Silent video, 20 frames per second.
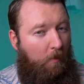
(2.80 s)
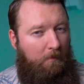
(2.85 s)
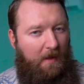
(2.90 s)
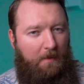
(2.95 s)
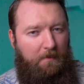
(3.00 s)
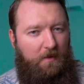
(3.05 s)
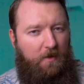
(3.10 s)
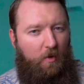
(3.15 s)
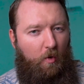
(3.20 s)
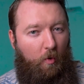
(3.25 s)

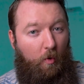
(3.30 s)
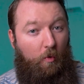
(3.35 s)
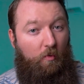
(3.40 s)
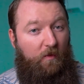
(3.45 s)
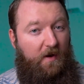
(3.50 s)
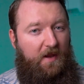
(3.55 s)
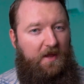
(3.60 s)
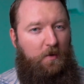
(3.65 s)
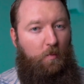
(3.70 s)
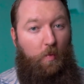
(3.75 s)
maybe you're
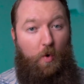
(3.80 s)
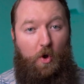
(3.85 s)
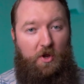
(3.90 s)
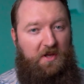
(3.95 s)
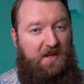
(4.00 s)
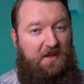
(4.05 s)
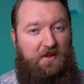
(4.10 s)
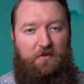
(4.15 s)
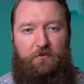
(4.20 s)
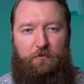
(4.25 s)
already
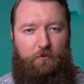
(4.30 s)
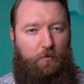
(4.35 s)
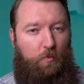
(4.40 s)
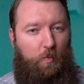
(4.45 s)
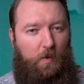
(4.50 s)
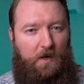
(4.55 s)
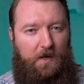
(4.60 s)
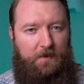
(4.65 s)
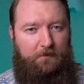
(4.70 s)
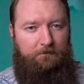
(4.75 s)
working through
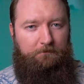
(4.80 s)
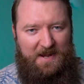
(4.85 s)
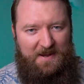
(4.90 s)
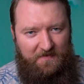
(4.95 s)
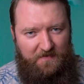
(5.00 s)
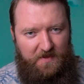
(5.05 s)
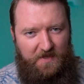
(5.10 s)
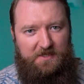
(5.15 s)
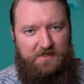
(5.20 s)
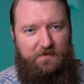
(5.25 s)
one.
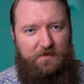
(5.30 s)
In this